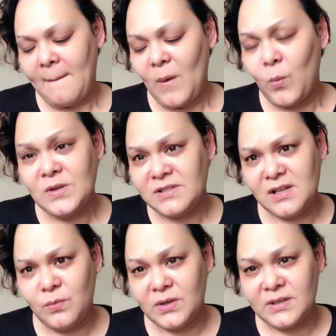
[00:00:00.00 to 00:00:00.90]
We'll
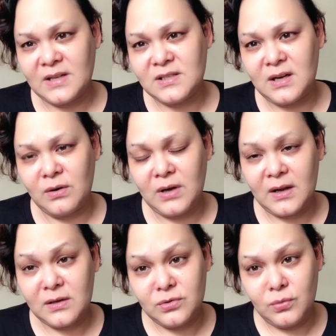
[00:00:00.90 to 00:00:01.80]
see, we'll test it out. I
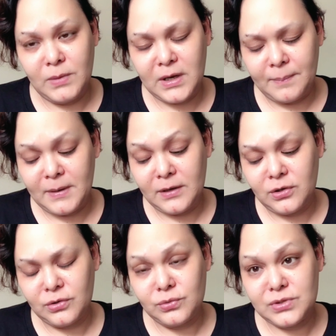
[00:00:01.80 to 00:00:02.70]
can do makeup later
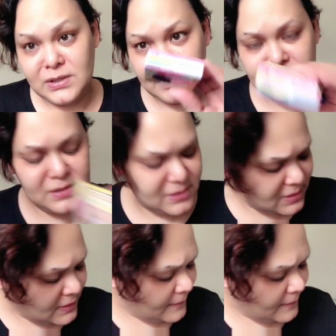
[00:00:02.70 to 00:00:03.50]
using this.